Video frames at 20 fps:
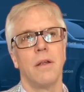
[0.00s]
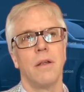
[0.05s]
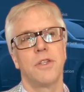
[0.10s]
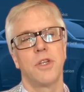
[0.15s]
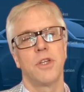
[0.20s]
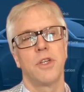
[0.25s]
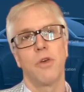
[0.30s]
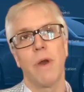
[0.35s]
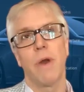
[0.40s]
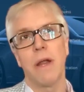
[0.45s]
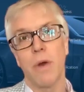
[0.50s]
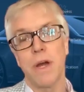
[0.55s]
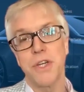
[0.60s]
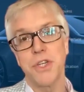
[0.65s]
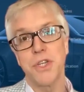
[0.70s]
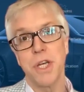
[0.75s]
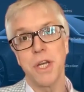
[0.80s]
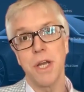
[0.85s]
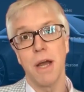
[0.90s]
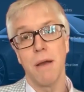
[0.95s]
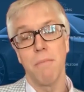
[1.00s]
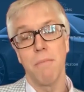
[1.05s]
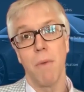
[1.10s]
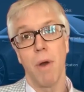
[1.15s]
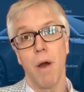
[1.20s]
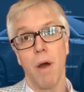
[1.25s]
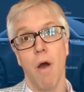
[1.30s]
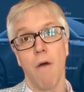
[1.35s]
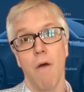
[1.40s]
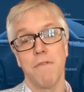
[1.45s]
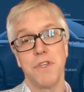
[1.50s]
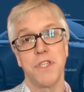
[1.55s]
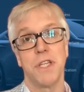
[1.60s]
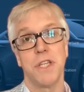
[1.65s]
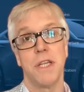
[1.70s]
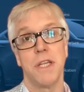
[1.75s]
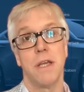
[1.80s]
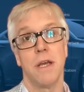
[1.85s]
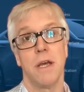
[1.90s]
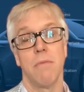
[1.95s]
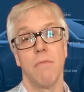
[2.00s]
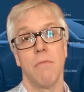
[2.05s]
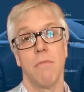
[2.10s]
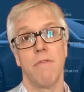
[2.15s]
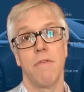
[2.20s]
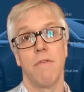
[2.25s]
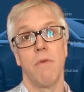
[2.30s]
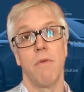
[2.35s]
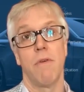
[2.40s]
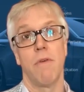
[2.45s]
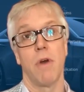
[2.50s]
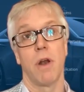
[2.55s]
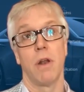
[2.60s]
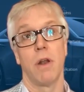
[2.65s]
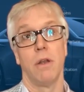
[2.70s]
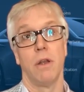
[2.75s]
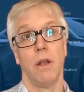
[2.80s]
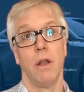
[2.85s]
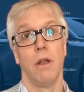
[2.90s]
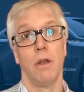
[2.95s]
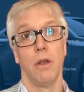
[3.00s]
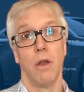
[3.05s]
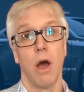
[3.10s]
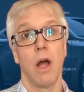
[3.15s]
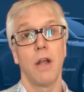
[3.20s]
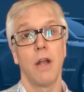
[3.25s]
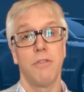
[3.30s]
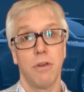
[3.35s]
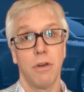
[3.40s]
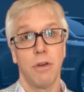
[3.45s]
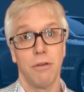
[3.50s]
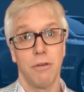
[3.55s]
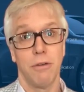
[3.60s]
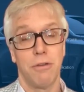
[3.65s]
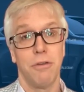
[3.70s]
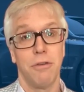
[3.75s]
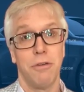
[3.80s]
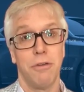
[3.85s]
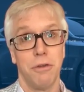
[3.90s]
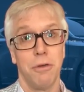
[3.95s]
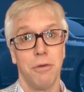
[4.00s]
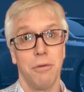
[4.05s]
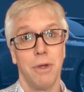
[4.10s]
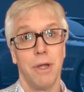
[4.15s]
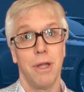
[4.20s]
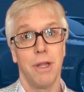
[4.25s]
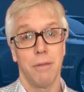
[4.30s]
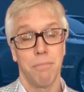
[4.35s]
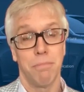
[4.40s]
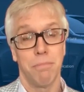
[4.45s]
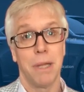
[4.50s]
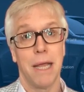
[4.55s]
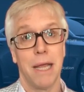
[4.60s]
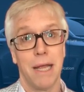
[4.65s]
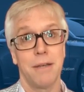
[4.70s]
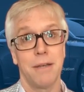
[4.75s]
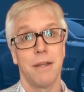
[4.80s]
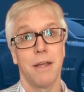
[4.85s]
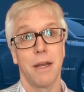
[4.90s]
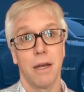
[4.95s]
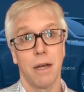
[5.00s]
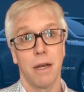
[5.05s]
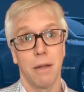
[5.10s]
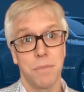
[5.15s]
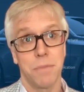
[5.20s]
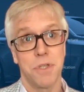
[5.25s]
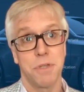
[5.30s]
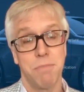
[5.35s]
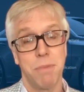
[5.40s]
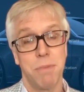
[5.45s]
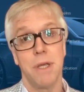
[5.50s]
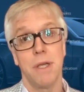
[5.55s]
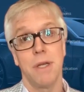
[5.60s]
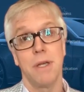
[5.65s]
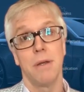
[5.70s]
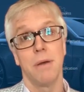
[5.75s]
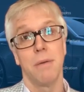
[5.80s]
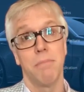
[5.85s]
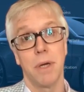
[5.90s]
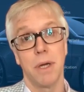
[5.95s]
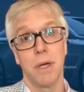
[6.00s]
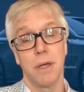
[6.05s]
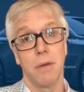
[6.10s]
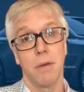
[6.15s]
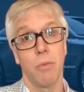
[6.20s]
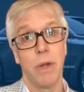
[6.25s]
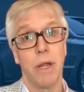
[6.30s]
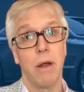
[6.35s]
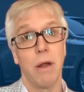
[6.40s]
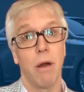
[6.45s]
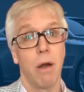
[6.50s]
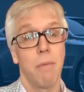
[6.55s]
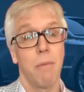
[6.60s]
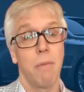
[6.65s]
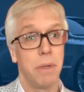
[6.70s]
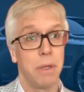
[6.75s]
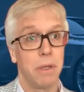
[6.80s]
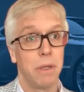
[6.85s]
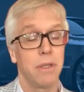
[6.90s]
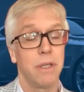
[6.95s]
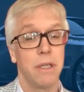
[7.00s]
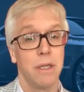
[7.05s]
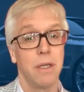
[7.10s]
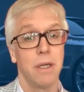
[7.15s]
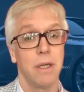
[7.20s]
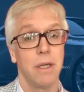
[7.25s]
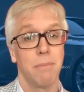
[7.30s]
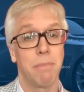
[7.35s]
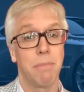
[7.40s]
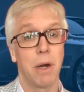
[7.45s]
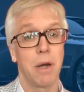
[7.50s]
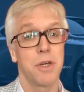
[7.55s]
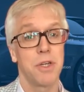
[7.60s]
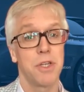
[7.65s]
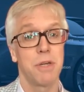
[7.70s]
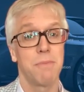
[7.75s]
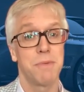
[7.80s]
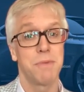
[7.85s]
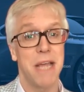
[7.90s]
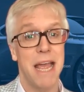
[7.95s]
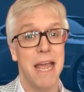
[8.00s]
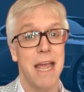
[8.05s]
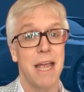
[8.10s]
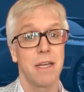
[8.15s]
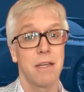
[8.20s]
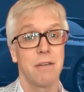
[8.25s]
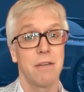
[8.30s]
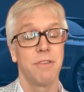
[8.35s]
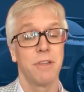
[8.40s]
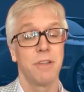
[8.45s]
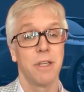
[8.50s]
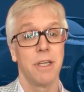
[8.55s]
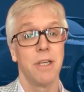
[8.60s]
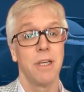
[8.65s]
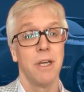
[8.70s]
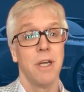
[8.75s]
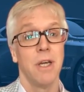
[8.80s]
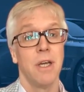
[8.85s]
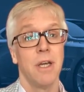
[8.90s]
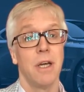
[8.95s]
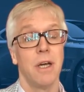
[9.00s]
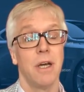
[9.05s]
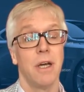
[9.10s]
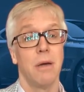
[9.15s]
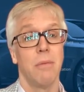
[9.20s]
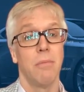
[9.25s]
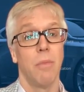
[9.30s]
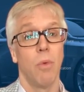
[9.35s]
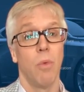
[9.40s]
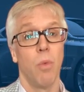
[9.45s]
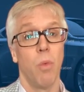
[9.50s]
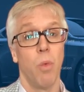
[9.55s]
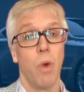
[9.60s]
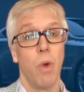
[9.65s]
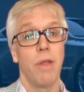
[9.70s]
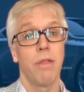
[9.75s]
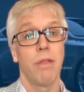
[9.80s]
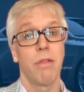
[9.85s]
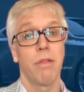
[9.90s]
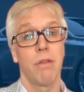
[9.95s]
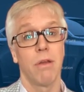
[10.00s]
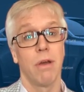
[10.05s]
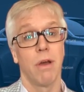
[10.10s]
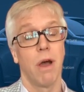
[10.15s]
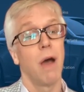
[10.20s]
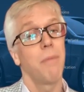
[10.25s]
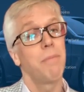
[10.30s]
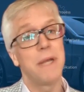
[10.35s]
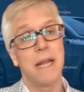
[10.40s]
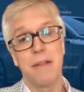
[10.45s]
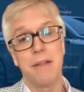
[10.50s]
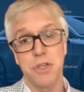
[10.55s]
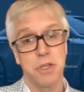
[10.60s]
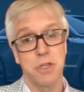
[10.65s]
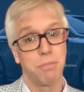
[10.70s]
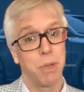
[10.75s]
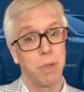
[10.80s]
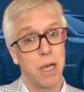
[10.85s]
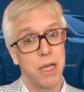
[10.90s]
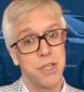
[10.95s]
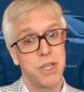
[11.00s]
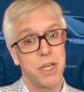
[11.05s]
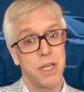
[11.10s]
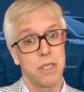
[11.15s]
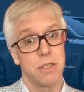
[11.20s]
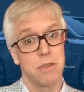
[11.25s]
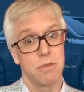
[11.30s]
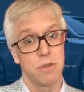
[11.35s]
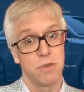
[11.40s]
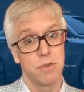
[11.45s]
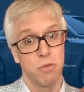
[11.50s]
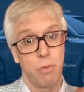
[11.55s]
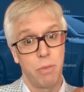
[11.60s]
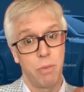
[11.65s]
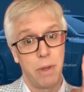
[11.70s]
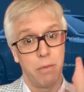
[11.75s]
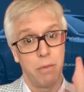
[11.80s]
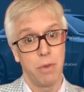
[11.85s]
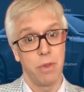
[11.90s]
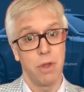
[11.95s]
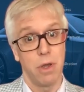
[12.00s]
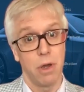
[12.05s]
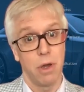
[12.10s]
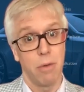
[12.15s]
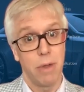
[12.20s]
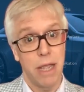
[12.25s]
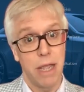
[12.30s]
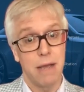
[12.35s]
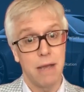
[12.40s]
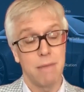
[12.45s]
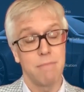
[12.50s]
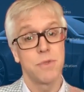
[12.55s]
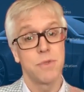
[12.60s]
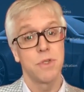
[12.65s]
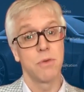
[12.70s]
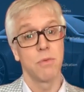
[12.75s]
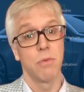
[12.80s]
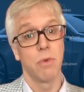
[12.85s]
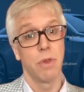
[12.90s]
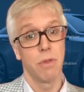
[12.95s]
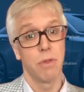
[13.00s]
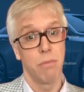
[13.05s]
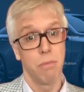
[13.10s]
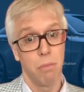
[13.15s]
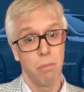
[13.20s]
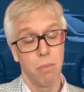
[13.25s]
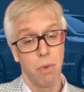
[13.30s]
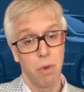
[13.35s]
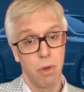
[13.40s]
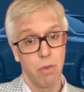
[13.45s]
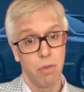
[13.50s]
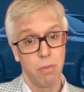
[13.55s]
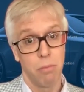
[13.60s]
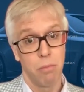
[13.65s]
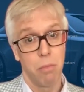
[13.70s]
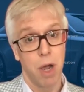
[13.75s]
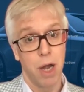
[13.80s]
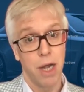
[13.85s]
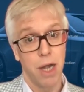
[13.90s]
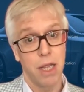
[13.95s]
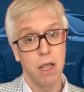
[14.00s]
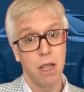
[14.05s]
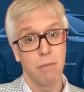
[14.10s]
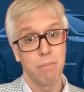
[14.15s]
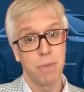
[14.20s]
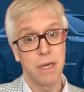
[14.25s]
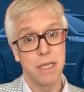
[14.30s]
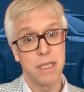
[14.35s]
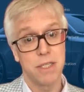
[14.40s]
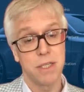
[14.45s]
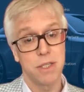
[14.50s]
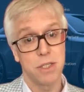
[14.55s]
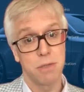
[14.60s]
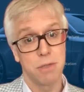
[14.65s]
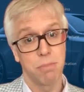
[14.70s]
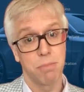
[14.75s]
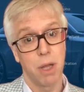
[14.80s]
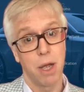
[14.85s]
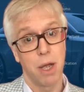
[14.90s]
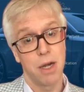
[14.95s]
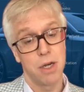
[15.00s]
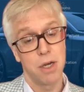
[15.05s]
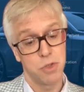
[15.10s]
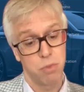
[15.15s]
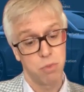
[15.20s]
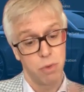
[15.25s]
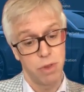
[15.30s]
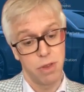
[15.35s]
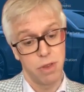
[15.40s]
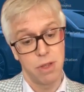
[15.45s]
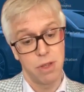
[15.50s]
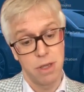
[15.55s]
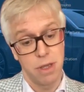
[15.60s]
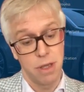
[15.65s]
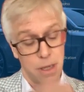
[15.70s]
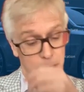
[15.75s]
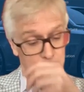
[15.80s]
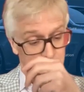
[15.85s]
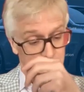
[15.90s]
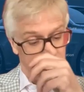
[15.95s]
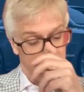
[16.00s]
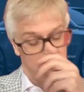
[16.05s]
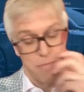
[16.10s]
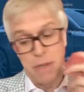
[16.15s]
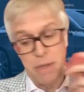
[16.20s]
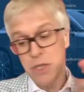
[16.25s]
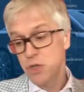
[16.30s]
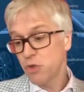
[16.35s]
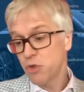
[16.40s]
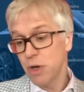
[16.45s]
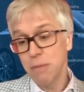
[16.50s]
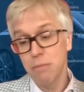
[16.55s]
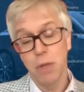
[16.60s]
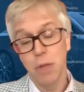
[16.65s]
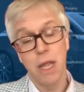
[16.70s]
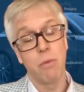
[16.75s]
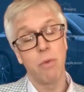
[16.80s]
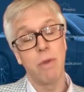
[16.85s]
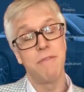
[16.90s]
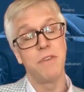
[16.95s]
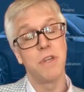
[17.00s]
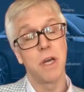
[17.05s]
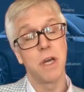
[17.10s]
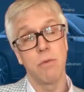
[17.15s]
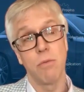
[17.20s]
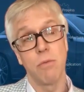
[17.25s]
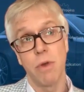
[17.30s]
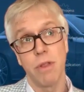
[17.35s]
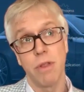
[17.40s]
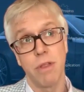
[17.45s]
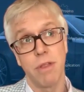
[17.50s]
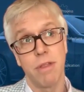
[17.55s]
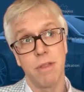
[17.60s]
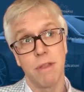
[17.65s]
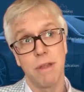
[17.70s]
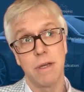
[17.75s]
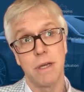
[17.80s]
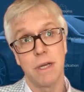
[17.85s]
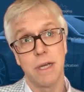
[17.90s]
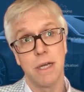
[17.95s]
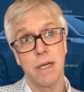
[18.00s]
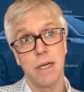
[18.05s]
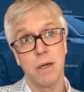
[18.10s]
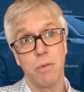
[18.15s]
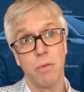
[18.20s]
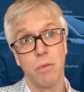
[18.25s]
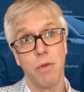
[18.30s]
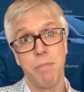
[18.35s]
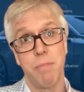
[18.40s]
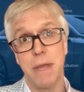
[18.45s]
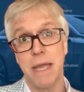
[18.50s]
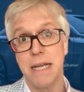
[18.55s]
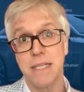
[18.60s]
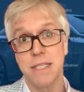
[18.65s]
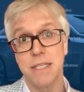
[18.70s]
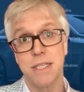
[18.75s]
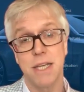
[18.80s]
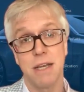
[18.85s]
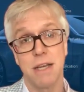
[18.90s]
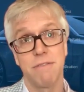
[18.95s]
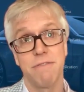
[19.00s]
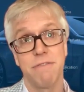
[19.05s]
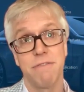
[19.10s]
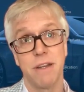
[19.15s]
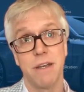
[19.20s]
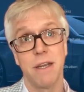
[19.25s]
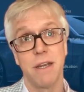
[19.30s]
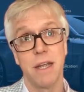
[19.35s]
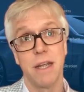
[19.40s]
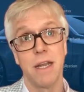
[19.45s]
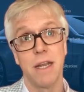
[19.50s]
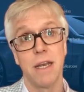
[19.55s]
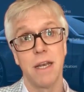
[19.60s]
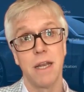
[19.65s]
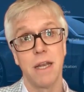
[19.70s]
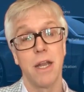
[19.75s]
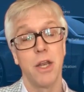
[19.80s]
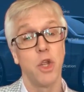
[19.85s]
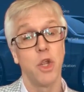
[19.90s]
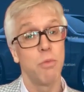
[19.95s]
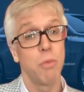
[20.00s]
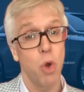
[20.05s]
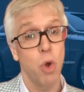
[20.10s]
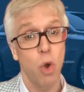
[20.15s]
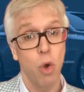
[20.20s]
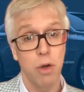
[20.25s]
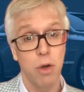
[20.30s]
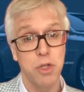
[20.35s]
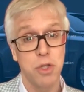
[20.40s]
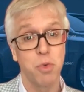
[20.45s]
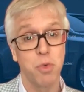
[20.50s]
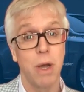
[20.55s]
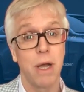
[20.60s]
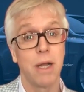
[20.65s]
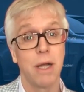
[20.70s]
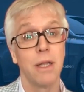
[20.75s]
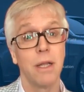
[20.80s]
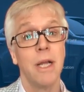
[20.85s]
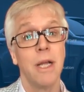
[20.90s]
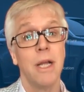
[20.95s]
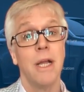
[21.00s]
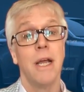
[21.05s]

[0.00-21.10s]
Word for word: It's a great question. Um, obviously, um, we've we've got a lot to to do in the plant to get it up to speed, but we are building uh, partnerships actively um, with uh, up and down the supply chain. So this would be with the O E Ms, with uh, mining companies as suppliers, with the the midstream, like we've done with uh, with B A S F and and and Umicore as well.